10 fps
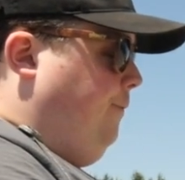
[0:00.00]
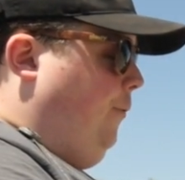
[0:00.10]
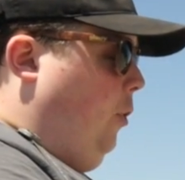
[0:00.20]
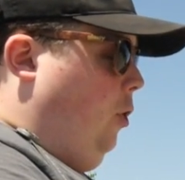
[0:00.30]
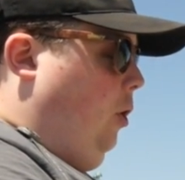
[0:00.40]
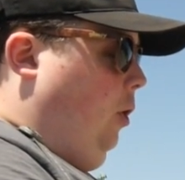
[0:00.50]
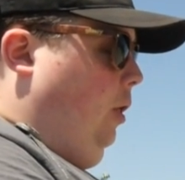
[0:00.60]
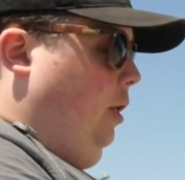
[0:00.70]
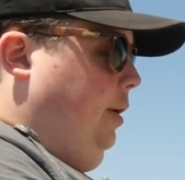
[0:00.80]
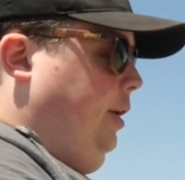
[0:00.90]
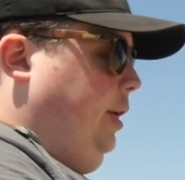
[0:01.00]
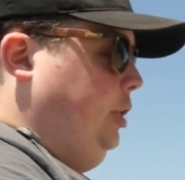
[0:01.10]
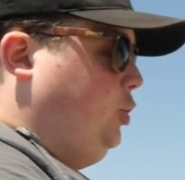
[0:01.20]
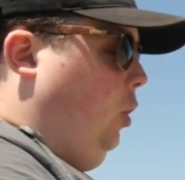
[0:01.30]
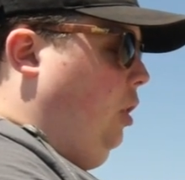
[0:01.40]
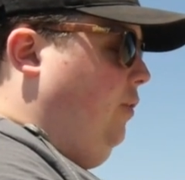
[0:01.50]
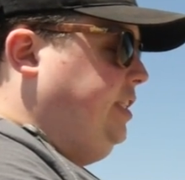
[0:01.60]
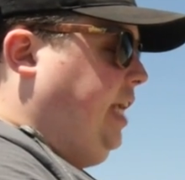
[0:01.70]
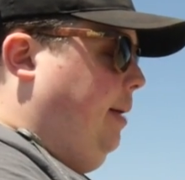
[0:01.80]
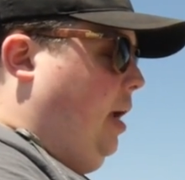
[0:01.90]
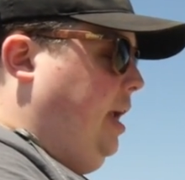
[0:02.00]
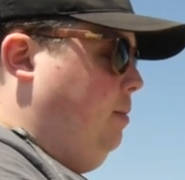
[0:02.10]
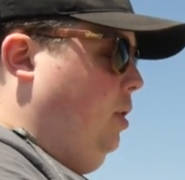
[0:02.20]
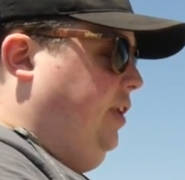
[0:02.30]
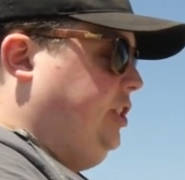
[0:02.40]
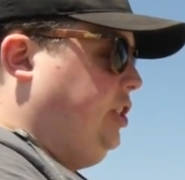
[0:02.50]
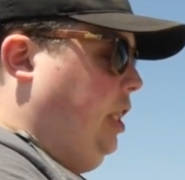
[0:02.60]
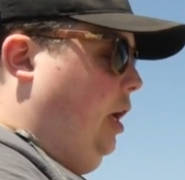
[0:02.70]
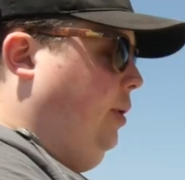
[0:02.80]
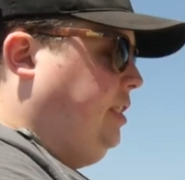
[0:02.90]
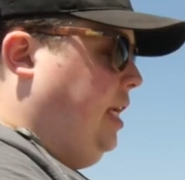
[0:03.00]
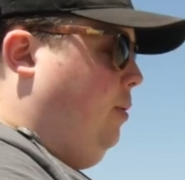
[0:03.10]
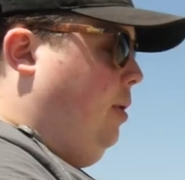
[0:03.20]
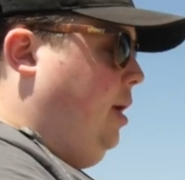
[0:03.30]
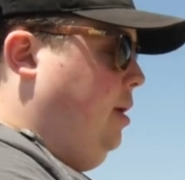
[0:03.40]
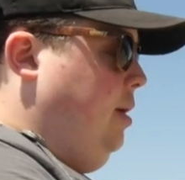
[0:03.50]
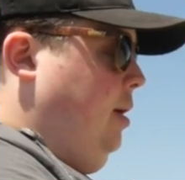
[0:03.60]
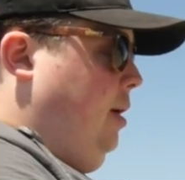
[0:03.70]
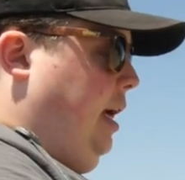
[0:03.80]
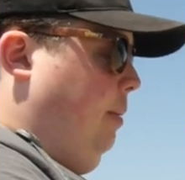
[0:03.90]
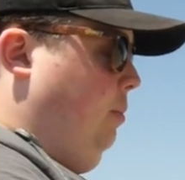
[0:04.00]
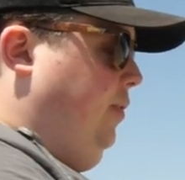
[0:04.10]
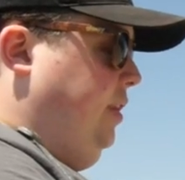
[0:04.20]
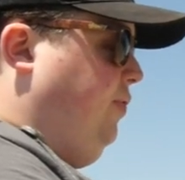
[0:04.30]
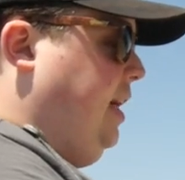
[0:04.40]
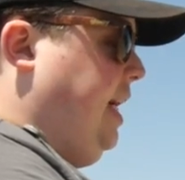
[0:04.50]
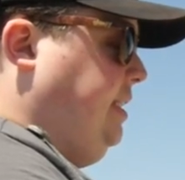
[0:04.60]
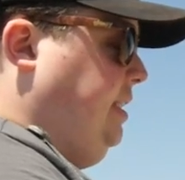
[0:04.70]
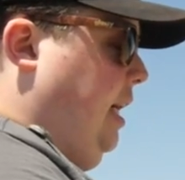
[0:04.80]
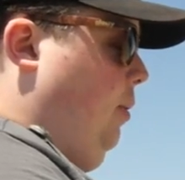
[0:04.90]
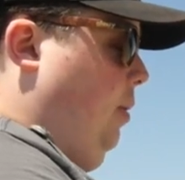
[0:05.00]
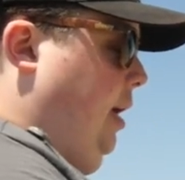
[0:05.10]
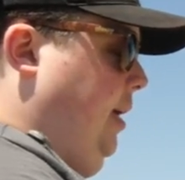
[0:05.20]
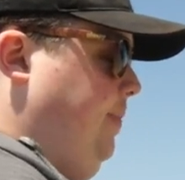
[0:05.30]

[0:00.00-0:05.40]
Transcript: full control over this camera. I can move it as slow as I want. I can move it as fast as I want,